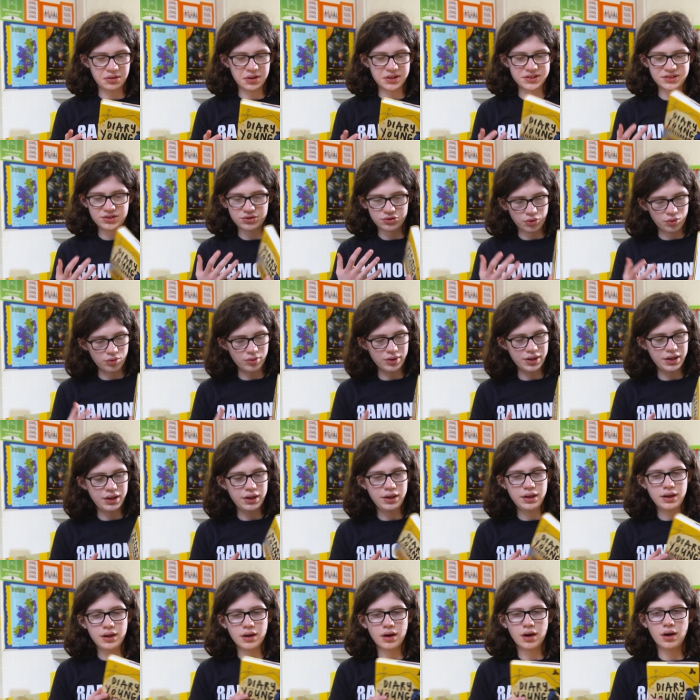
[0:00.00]
a
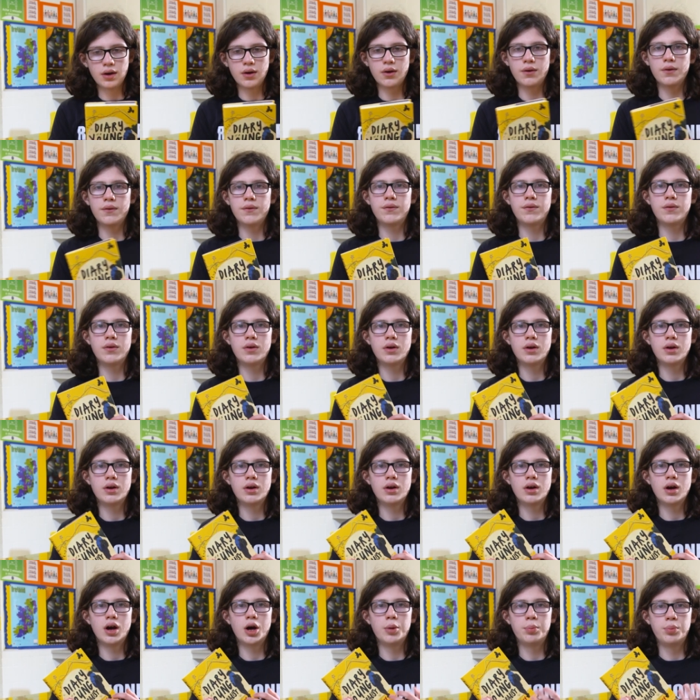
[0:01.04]
story of
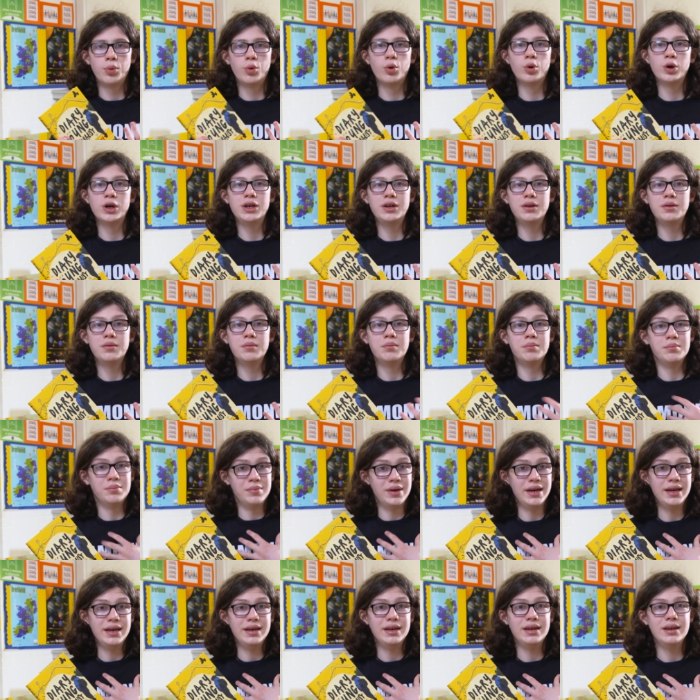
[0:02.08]
a boy,
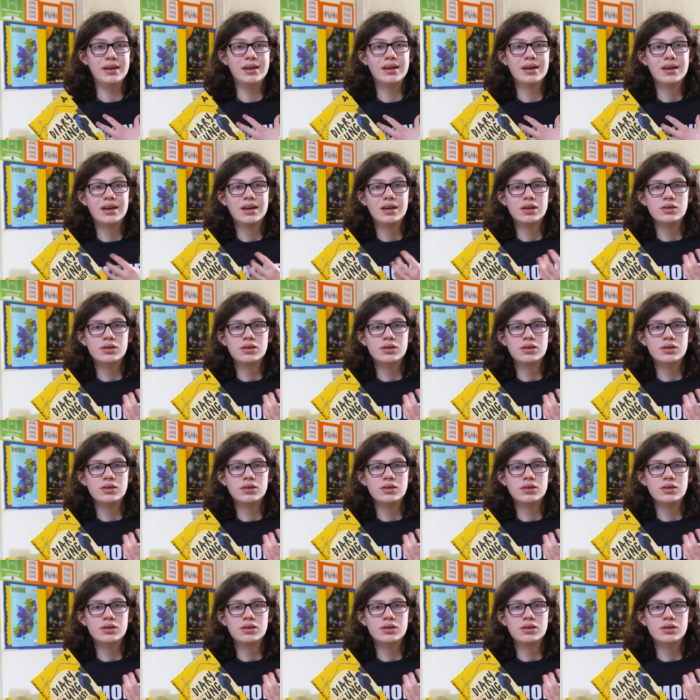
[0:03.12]
me,